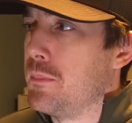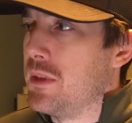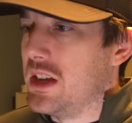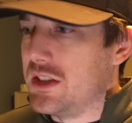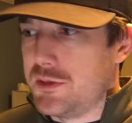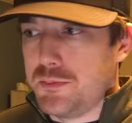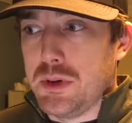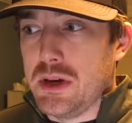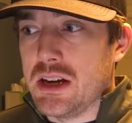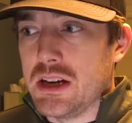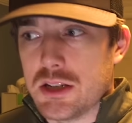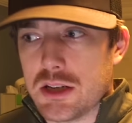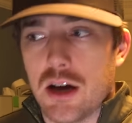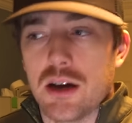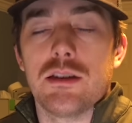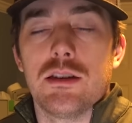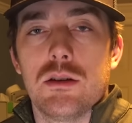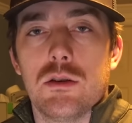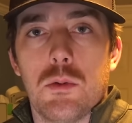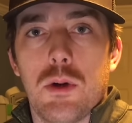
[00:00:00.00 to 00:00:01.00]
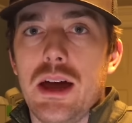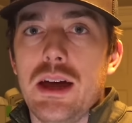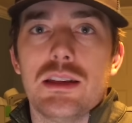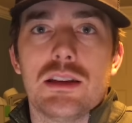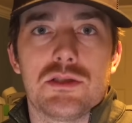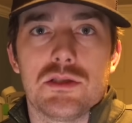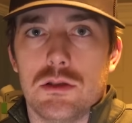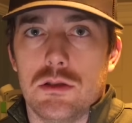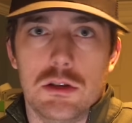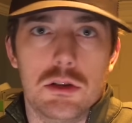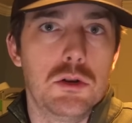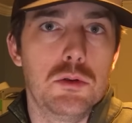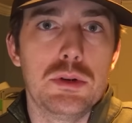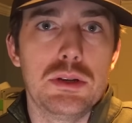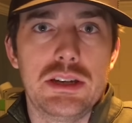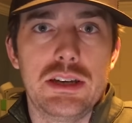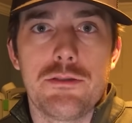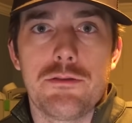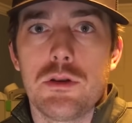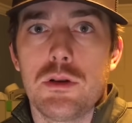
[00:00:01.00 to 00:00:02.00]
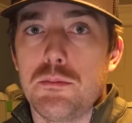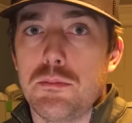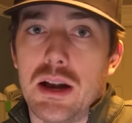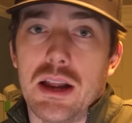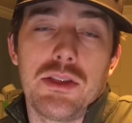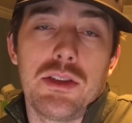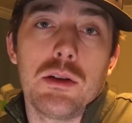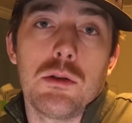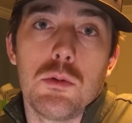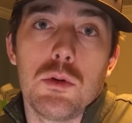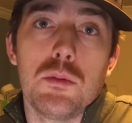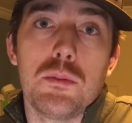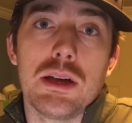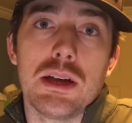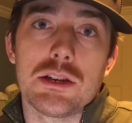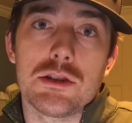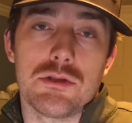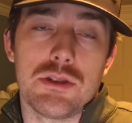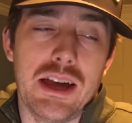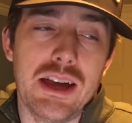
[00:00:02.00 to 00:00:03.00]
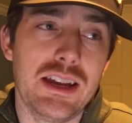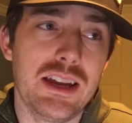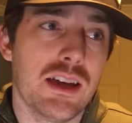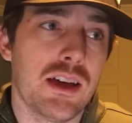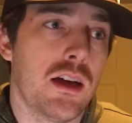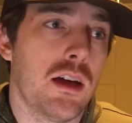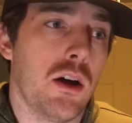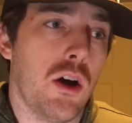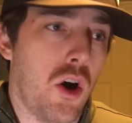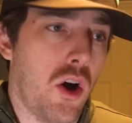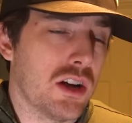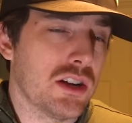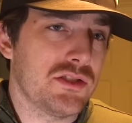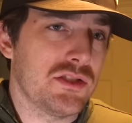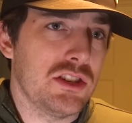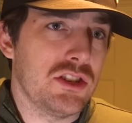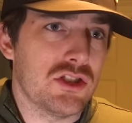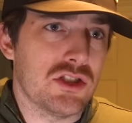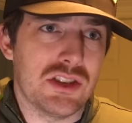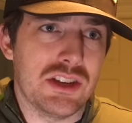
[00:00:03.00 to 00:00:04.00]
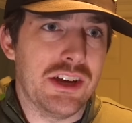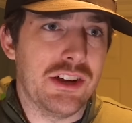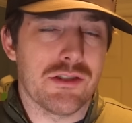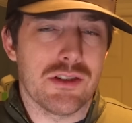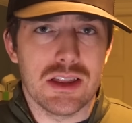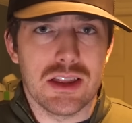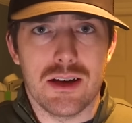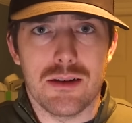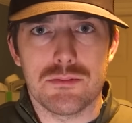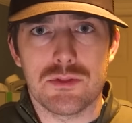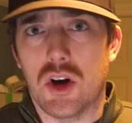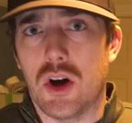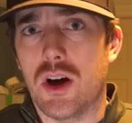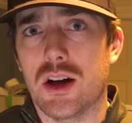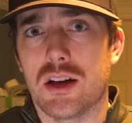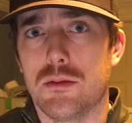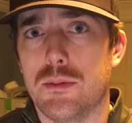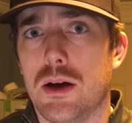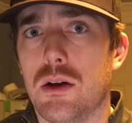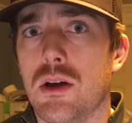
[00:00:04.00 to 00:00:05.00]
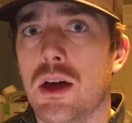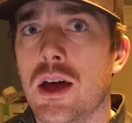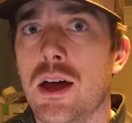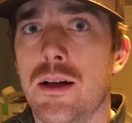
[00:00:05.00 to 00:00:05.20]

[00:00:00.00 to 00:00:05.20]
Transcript: It's being done in a way that's a little bit different, but I think will be entertaining. Honestly, just hearing them talk about